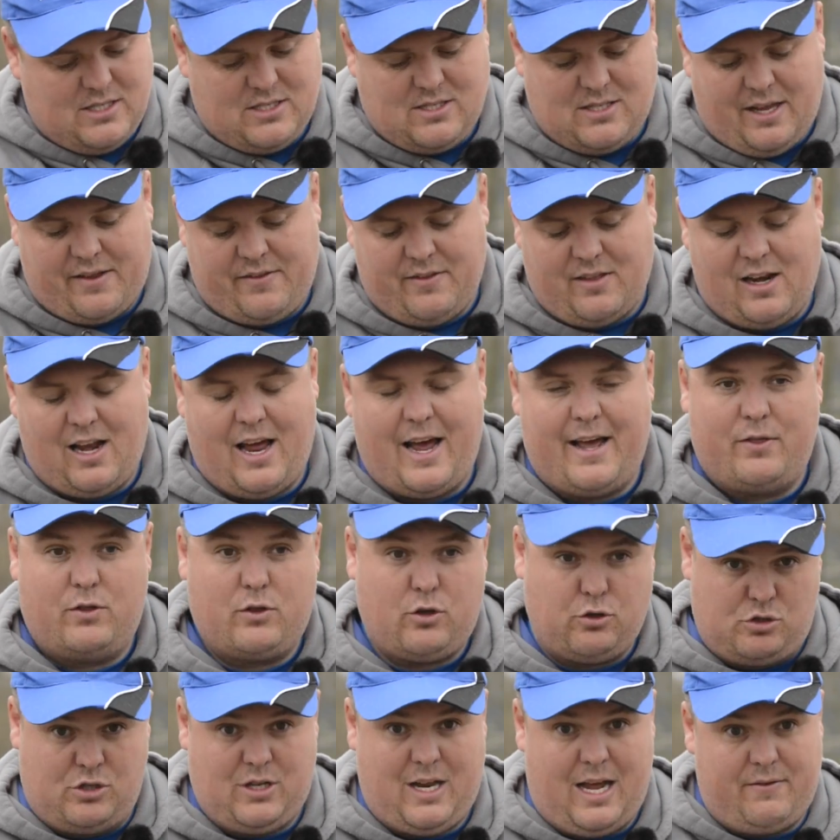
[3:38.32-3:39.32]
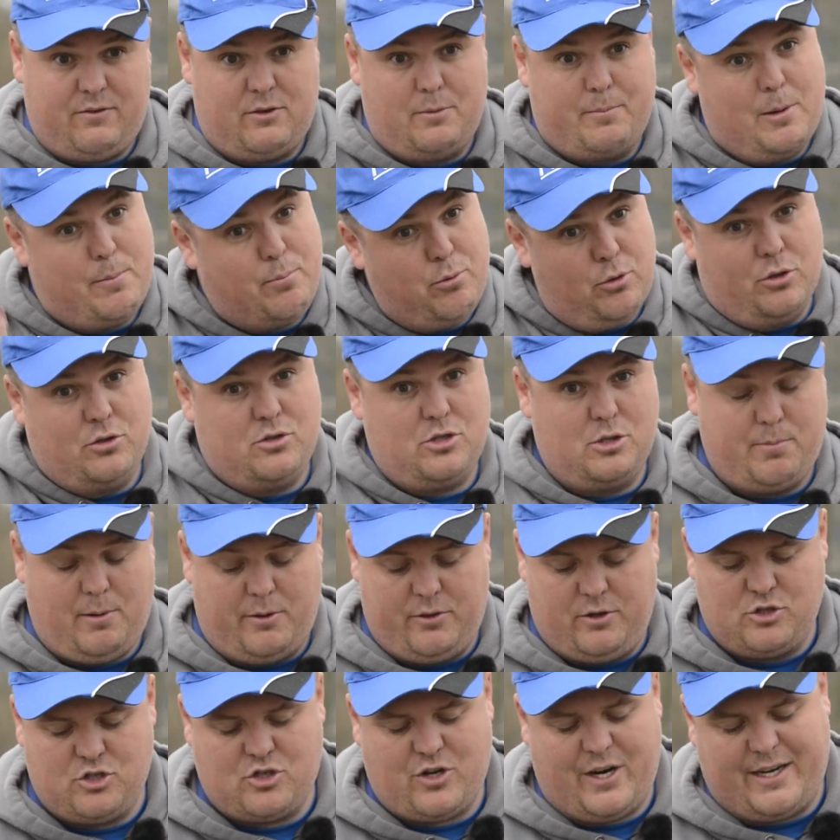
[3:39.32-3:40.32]
this length of line doesn't have to be brought up
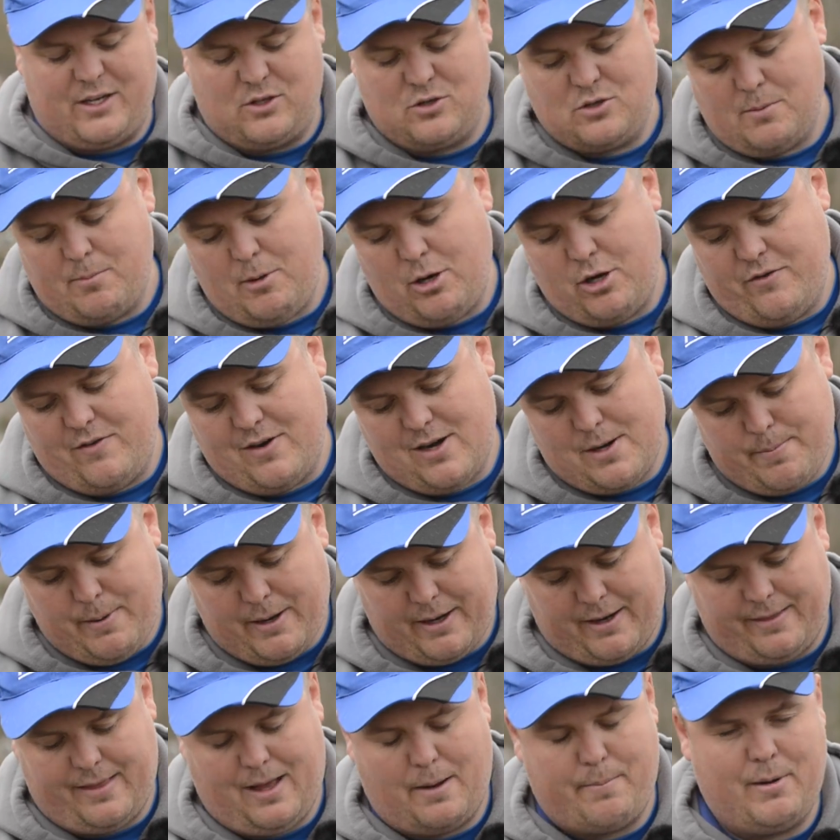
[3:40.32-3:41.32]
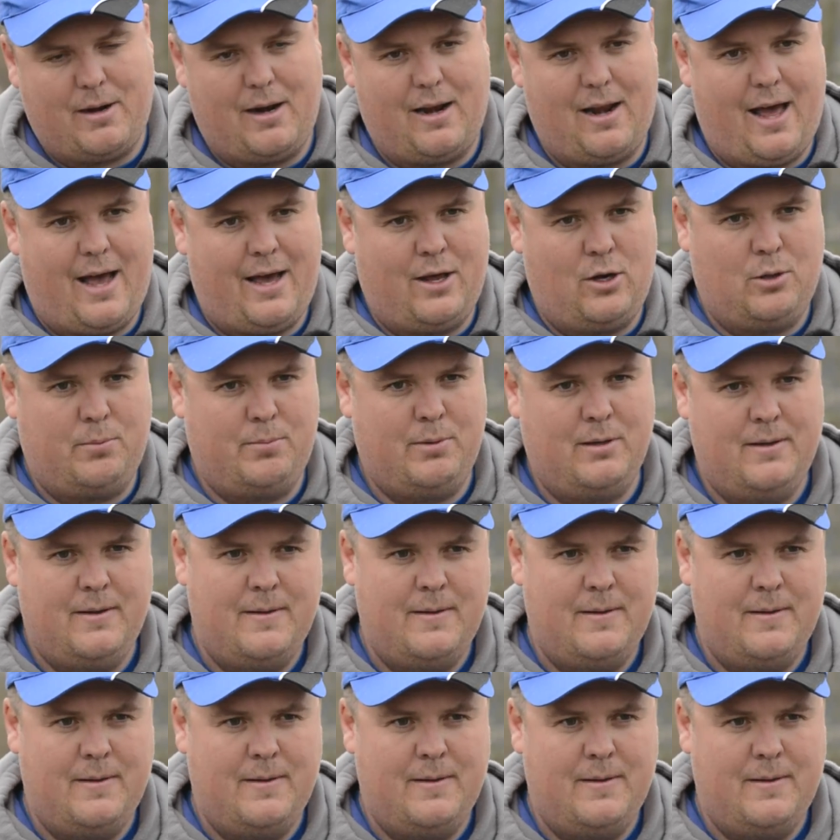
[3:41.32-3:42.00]
on the strike. So I'm only really picking that bit of line up.